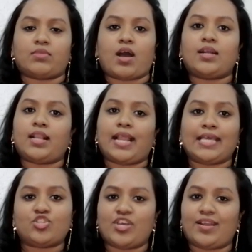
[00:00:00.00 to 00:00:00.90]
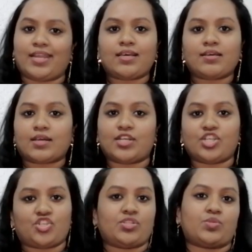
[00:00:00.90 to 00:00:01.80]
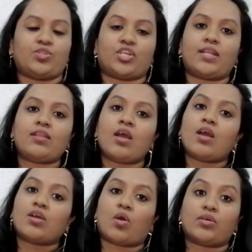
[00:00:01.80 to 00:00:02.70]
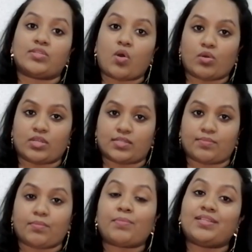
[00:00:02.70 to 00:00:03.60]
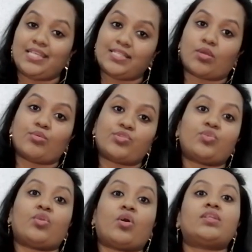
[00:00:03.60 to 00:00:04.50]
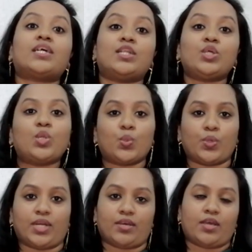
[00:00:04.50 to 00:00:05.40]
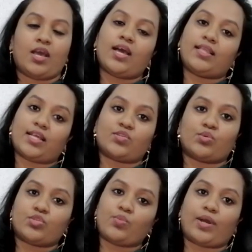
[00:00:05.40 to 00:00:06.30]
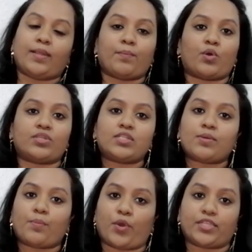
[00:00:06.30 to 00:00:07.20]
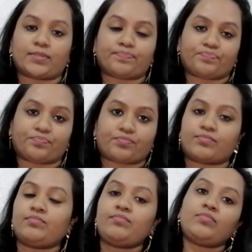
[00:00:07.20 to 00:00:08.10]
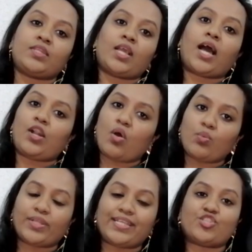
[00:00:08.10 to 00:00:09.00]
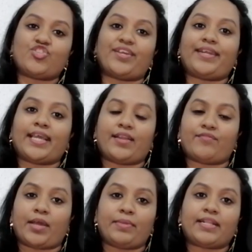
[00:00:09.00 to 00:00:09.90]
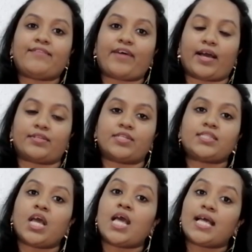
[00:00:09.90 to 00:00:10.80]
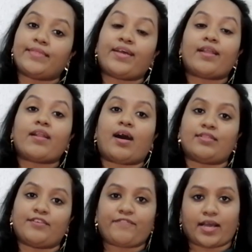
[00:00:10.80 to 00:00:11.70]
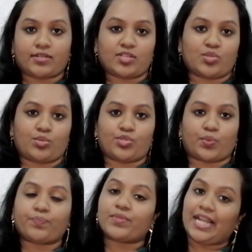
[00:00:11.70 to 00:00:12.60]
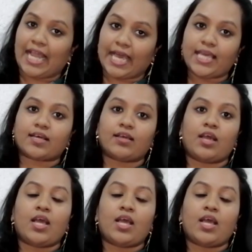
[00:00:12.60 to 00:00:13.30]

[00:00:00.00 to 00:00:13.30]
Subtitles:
underlying genetic conditions which can cause autism, but these are also not concluded. That is also one important point. Along with these genetic and environmental factors, there are other factors also, like